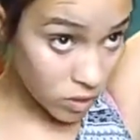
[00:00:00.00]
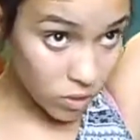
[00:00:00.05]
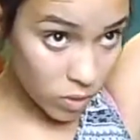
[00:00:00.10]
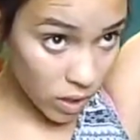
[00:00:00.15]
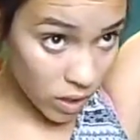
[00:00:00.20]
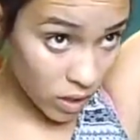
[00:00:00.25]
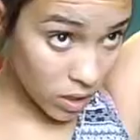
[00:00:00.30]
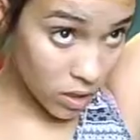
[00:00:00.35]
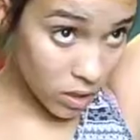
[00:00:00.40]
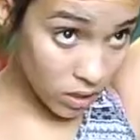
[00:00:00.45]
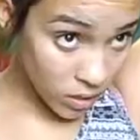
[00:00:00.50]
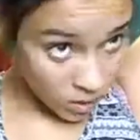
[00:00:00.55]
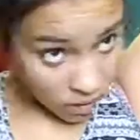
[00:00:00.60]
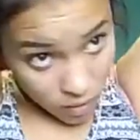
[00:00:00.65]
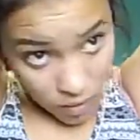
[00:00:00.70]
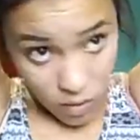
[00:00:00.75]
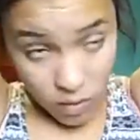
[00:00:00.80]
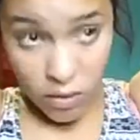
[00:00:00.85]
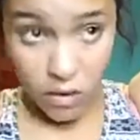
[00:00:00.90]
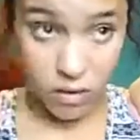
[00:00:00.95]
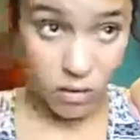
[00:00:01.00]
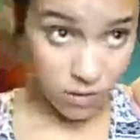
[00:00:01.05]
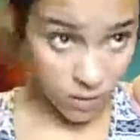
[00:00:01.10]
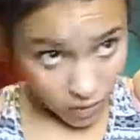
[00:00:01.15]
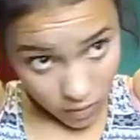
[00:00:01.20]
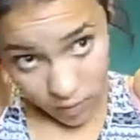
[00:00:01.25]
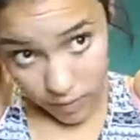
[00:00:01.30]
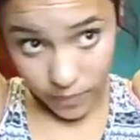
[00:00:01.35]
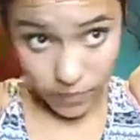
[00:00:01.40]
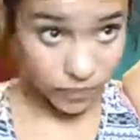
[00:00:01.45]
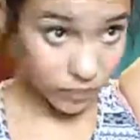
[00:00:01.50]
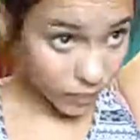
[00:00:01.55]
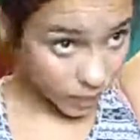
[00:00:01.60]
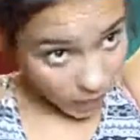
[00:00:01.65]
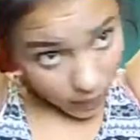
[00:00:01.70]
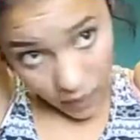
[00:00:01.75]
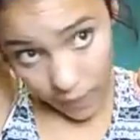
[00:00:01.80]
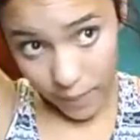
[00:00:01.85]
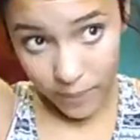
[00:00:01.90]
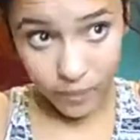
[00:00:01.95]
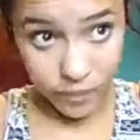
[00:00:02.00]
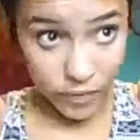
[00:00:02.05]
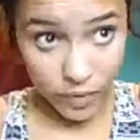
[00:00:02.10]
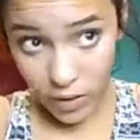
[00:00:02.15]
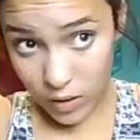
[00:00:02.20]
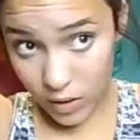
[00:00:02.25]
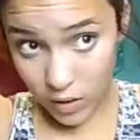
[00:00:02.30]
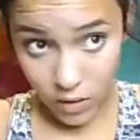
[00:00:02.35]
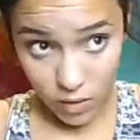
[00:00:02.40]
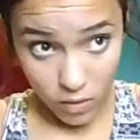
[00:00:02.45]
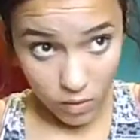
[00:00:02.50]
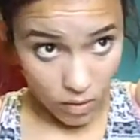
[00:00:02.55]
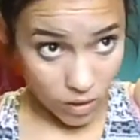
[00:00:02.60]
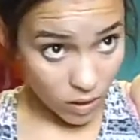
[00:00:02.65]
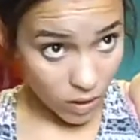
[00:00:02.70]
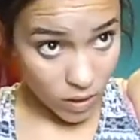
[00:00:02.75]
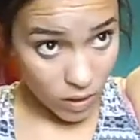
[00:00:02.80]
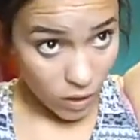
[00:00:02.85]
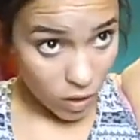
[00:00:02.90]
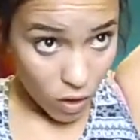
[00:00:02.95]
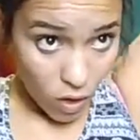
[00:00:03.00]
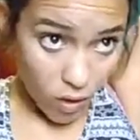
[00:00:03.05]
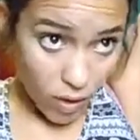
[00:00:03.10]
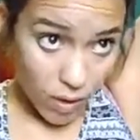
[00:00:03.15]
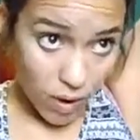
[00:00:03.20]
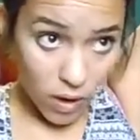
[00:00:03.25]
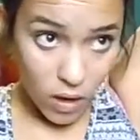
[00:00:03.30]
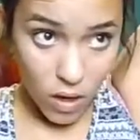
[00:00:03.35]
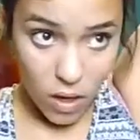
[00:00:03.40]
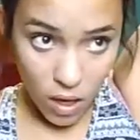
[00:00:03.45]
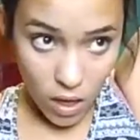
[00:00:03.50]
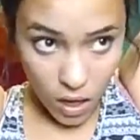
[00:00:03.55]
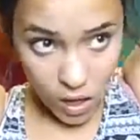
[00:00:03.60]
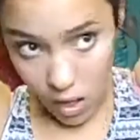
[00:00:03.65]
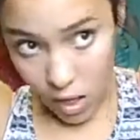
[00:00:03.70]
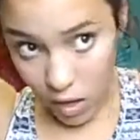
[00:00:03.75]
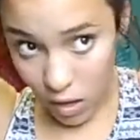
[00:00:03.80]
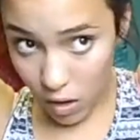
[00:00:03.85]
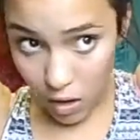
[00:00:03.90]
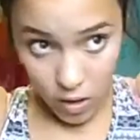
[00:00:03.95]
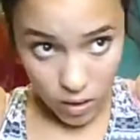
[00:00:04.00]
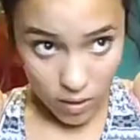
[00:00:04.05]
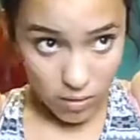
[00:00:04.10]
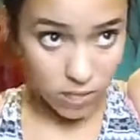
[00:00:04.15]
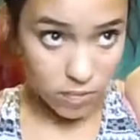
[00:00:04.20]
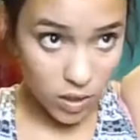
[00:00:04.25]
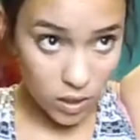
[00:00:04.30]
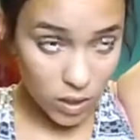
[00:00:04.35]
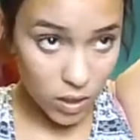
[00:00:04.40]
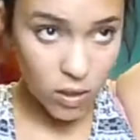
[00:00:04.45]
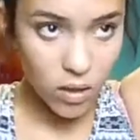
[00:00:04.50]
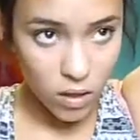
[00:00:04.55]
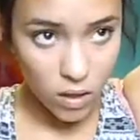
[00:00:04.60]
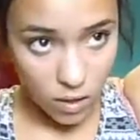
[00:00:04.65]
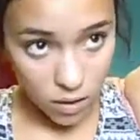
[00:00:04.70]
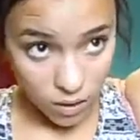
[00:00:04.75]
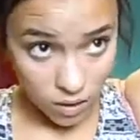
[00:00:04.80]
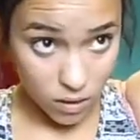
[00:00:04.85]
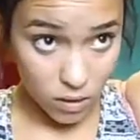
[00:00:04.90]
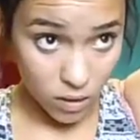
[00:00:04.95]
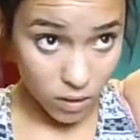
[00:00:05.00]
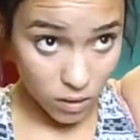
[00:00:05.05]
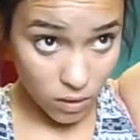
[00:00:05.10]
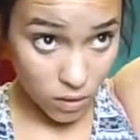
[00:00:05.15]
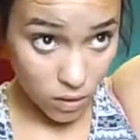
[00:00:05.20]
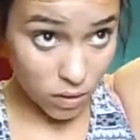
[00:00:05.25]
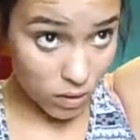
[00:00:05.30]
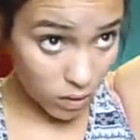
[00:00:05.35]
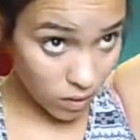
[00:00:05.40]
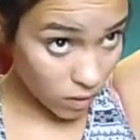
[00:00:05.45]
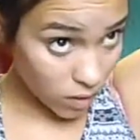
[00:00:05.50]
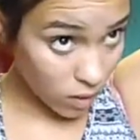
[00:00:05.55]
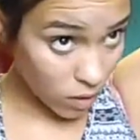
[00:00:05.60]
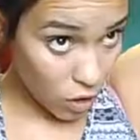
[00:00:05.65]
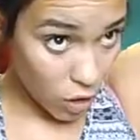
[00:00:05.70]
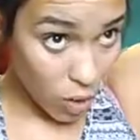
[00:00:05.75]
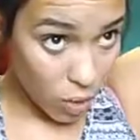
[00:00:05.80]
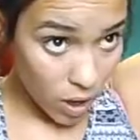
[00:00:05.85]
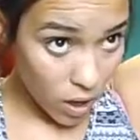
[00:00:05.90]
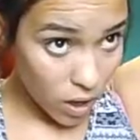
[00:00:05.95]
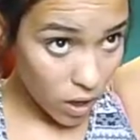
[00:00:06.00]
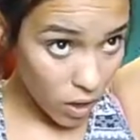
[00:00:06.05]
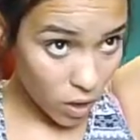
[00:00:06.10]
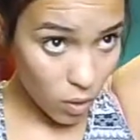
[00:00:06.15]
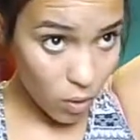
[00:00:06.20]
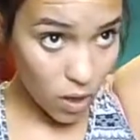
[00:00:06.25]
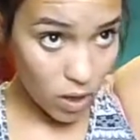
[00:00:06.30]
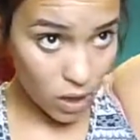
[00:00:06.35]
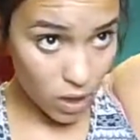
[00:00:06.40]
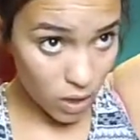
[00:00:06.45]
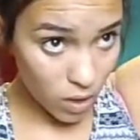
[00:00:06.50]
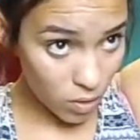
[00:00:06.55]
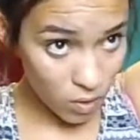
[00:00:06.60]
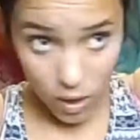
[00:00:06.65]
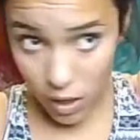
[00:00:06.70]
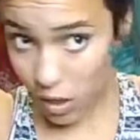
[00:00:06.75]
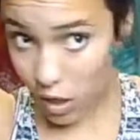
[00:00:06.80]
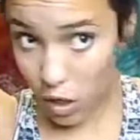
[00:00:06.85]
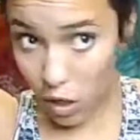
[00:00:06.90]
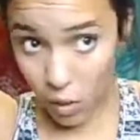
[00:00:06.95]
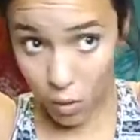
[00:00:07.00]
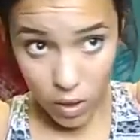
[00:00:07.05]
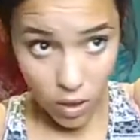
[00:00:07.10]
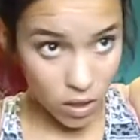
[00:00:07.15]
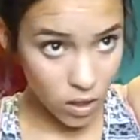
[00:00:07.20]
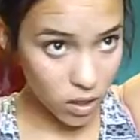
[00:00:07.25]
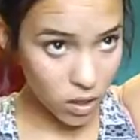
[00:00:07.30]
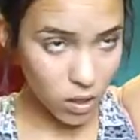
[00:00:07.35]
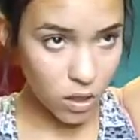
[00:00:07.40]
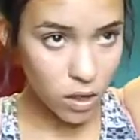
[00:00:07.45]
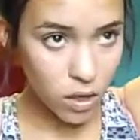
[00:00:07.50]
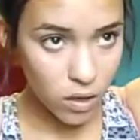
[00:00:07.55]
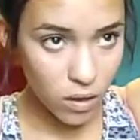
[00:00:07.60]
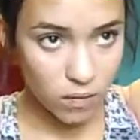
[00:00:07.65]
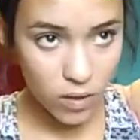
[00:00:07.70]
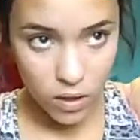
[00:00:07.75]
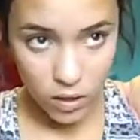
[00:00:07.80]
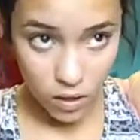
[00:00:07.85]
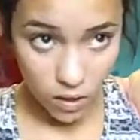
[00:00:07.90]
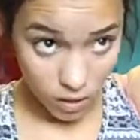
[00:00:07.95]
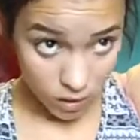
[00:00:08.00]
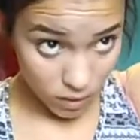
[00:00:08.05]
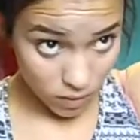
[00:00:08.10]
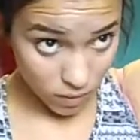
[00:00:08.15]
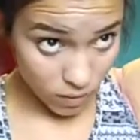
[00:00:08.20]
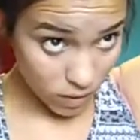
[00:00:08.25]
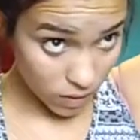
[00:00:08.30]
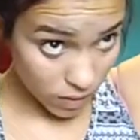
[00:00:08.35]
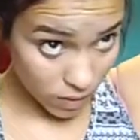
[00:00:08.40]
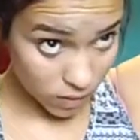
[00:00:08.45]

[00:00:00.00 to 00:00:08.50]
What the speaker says: And I'm just going to twist it and then tie it off. And then I'm easily just going to be pulling pieces out to make it look a lot more fuller and messier.